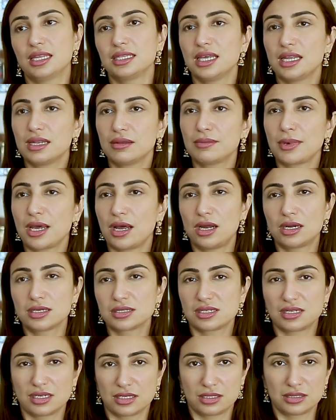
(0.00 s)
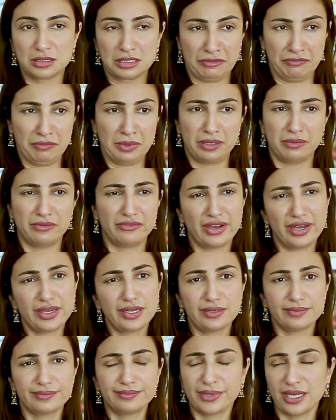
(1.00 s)
And then my aunts and uncles have become very
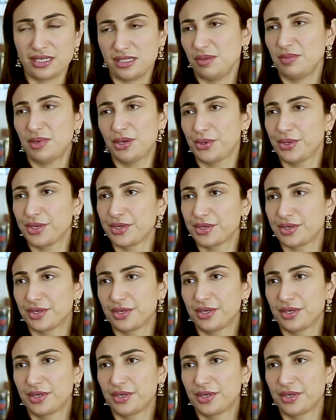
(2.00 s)
nice about it.